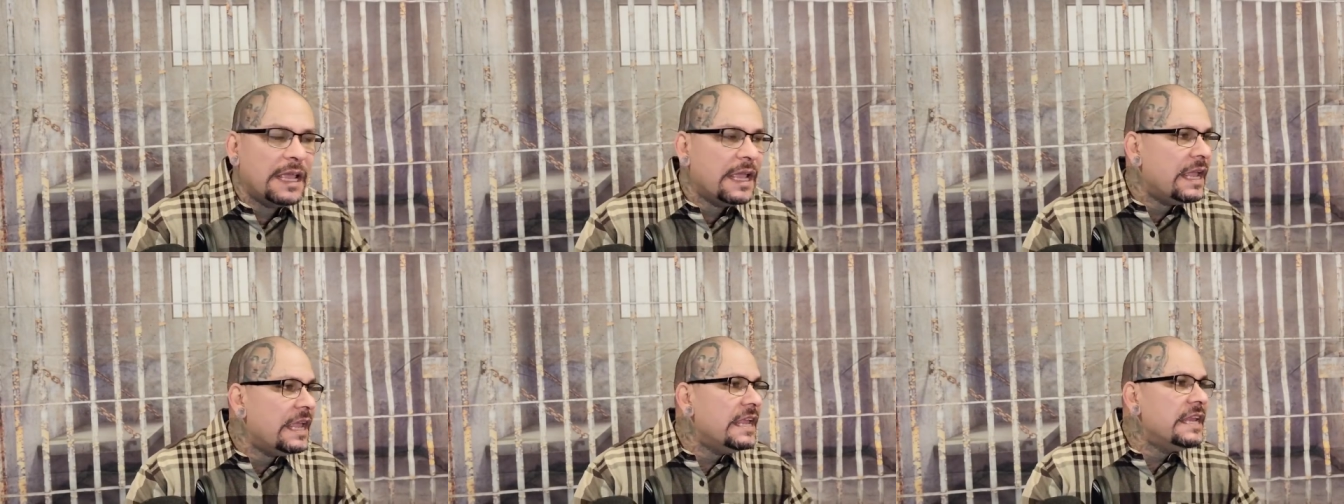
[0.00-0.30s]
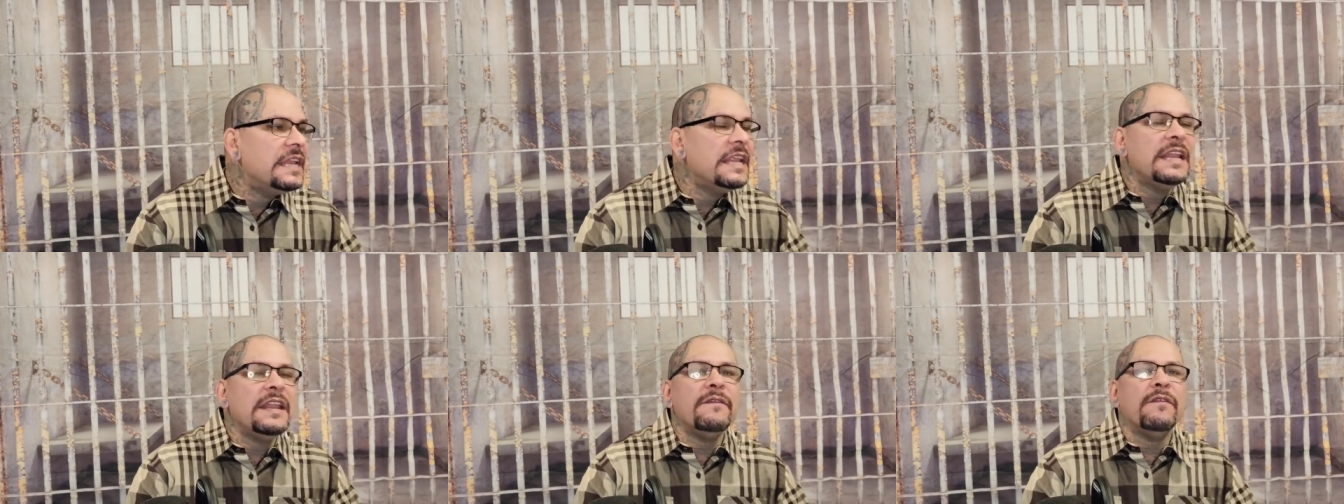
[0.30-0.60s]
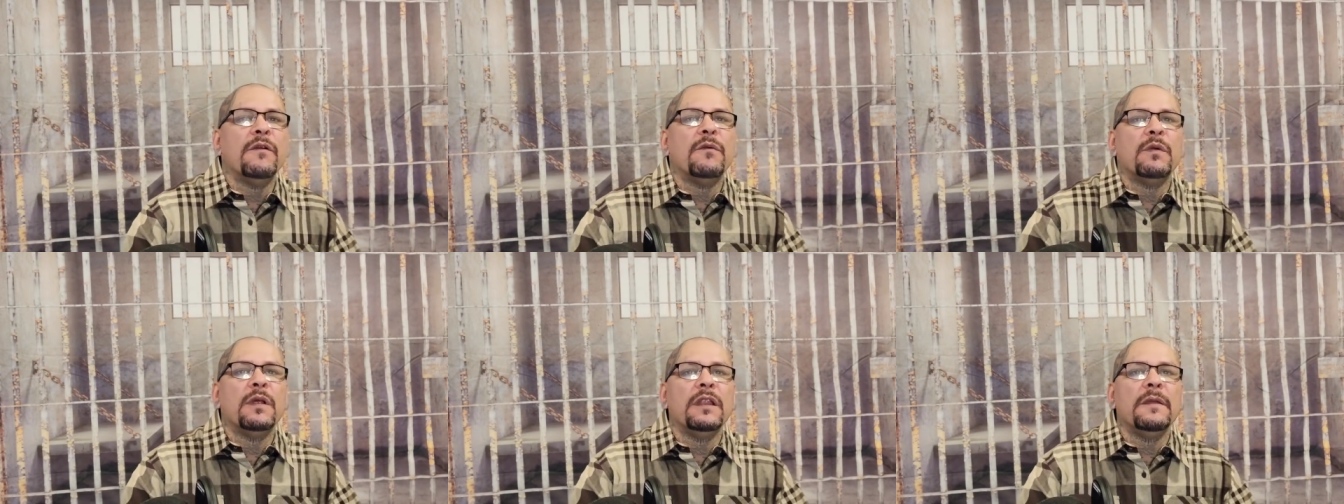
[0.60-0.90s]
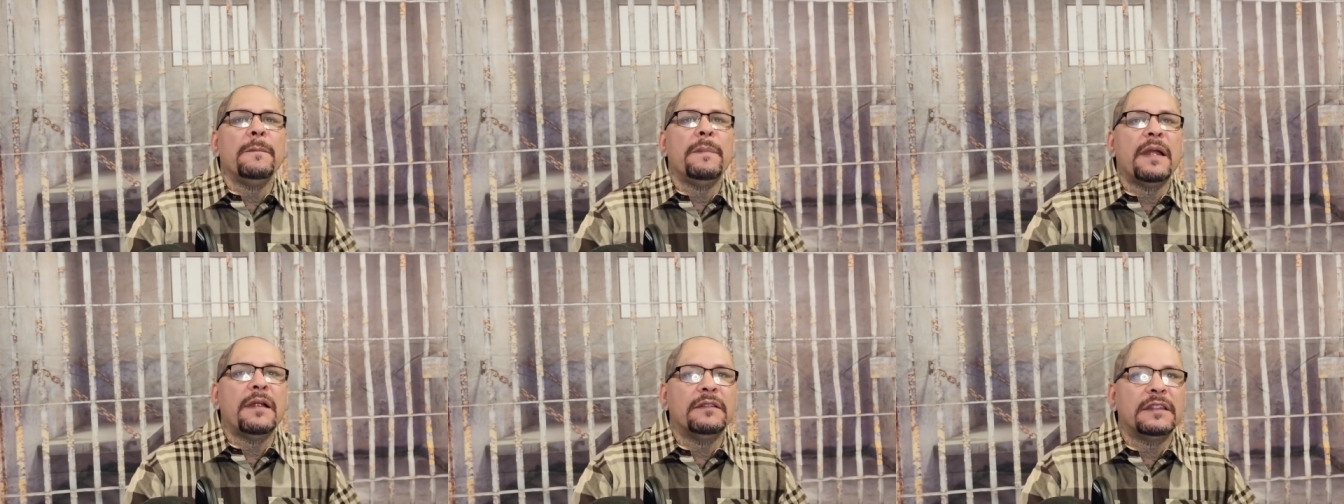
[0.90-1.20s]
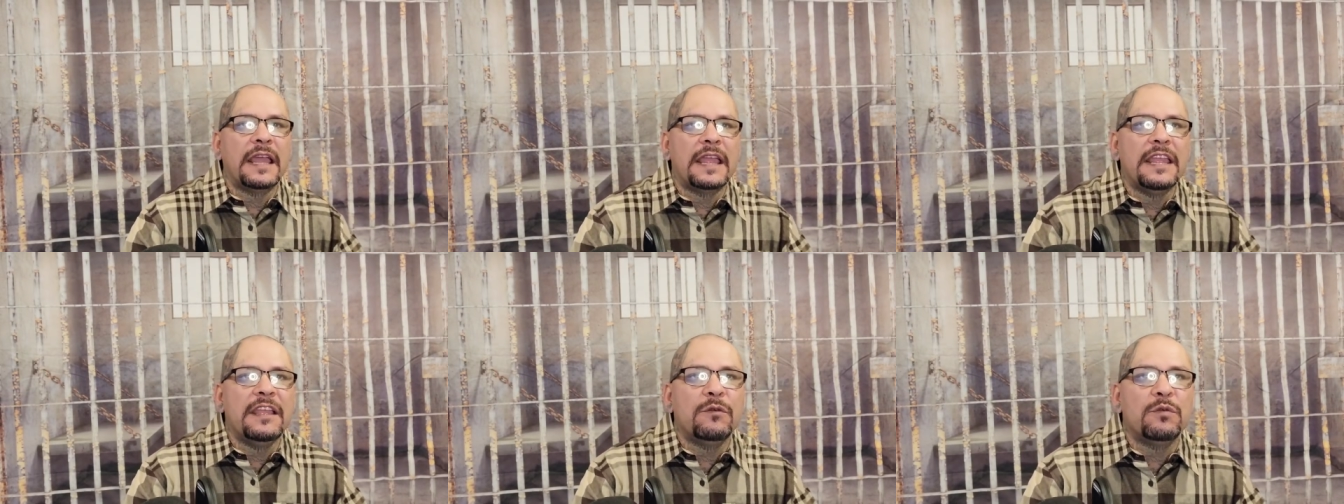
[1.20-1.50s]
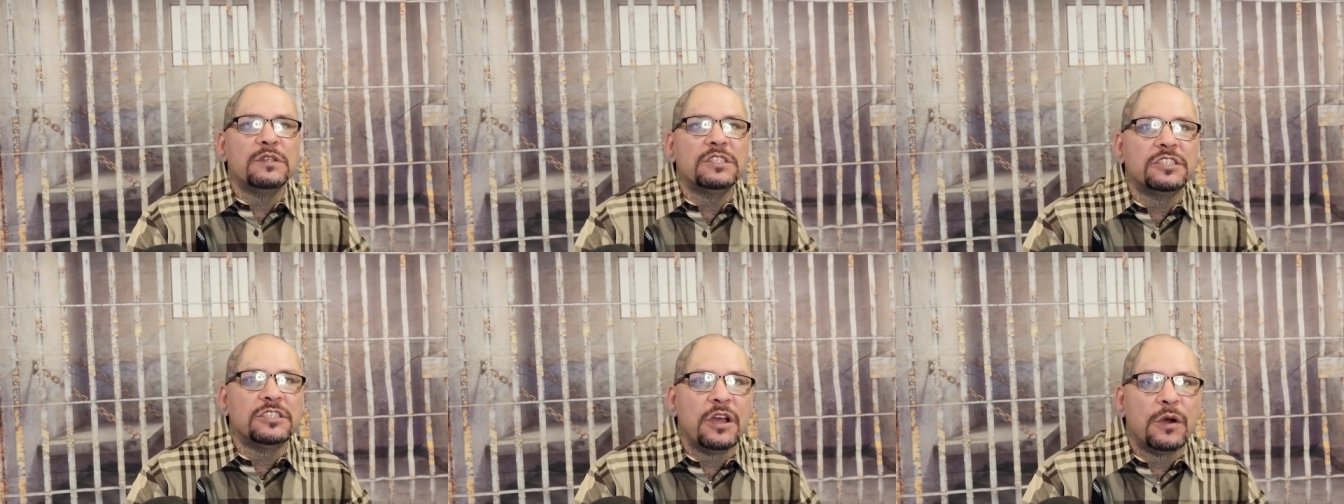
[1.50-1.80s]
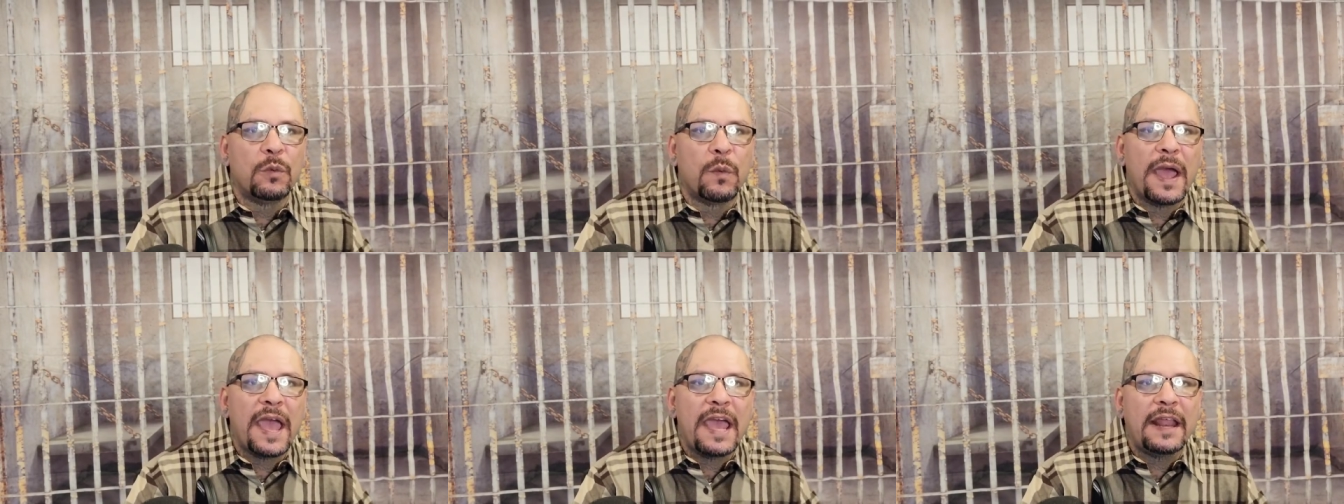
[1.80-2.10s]
He didn't even really bear, the ink was
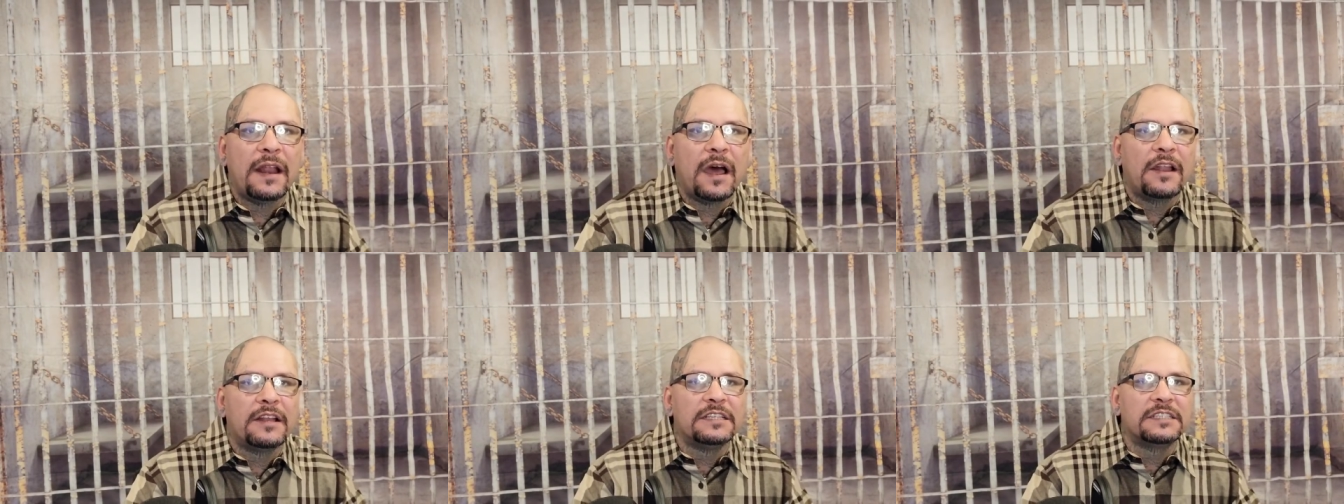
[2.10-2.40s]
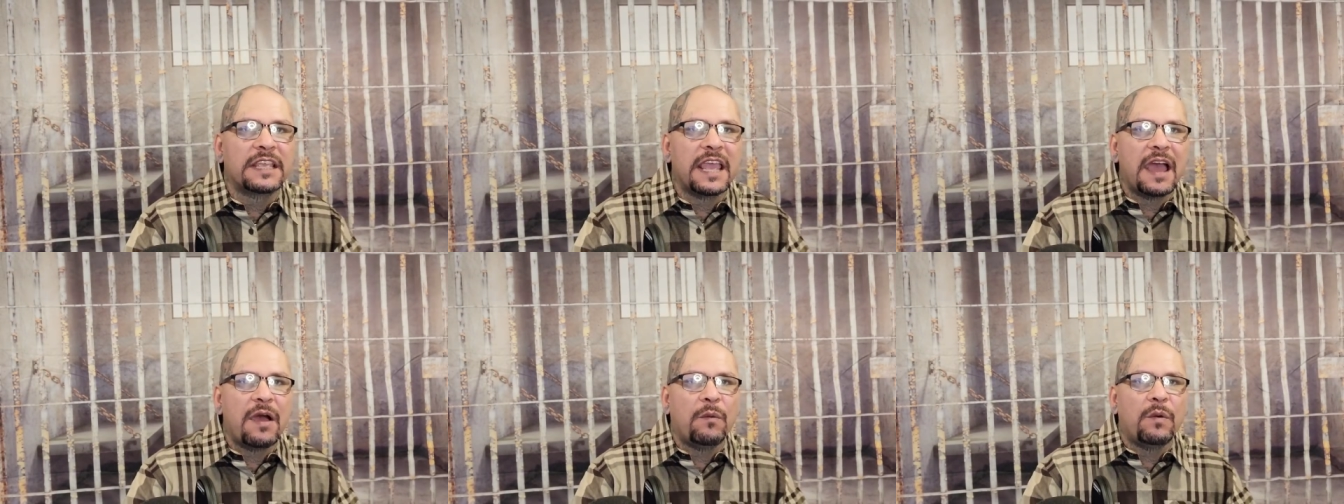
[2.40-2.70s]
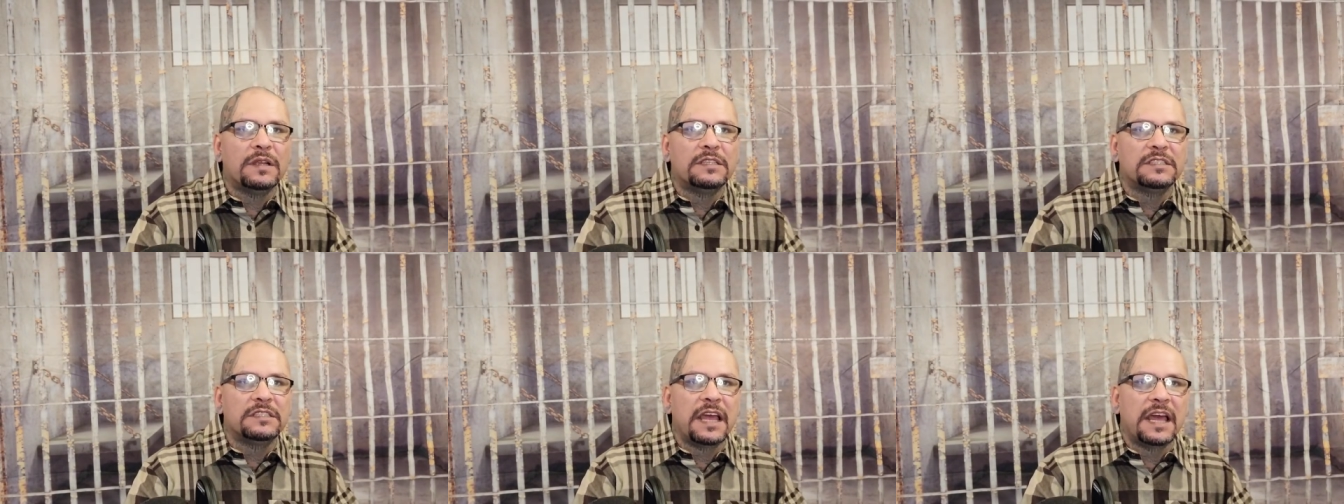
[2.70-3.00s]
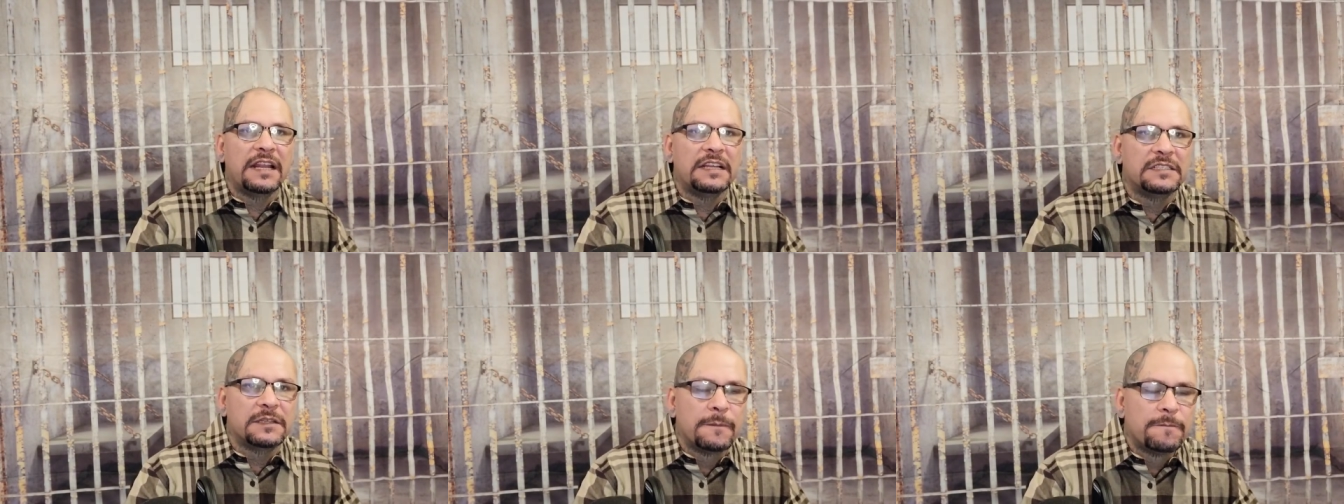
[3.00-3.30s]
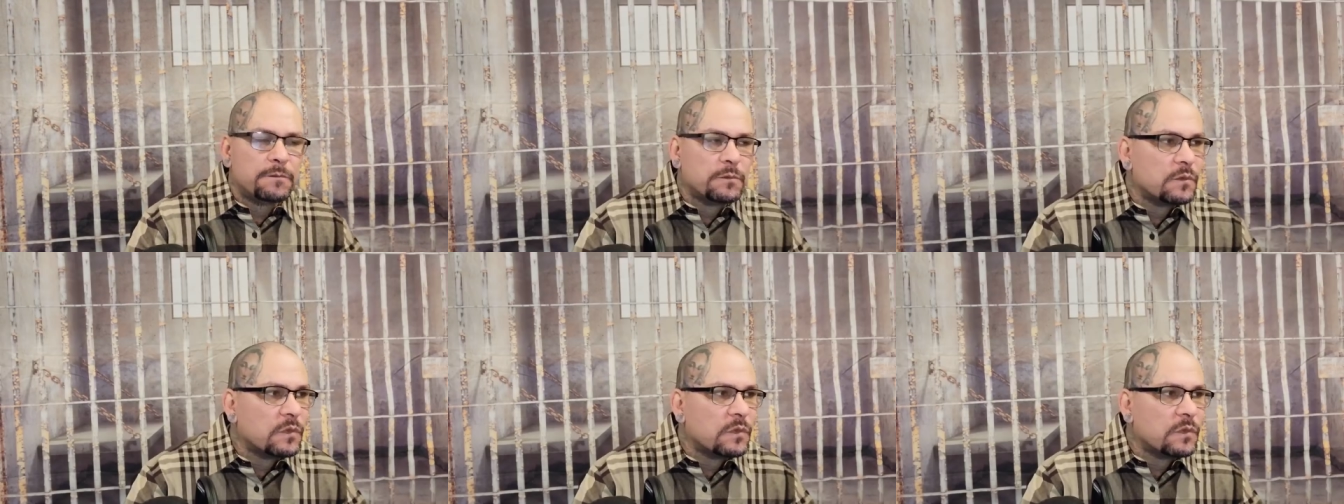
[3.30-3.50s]
still wet on his cat one status